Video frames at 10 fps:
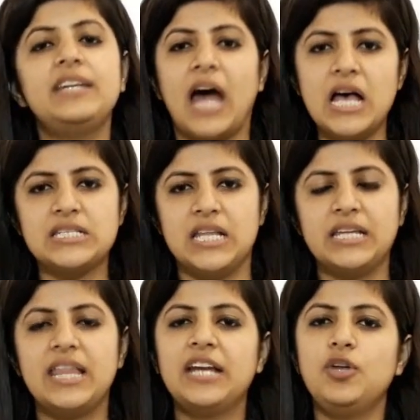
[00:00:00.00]
task
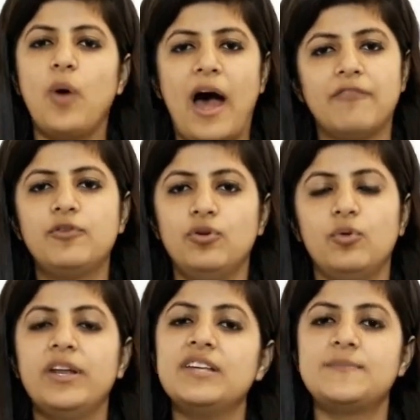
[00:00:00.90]
list that you have to do
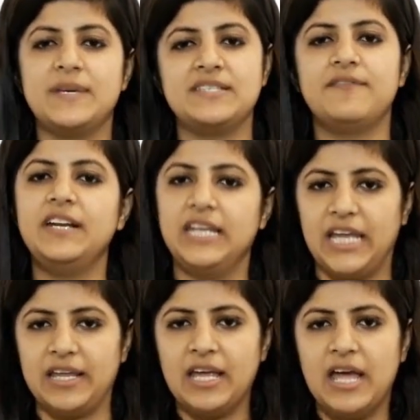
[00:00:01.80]
in a specific
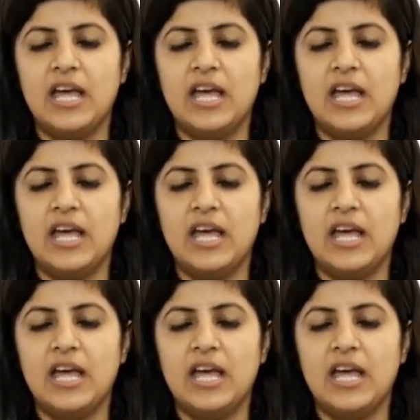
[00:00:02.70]
day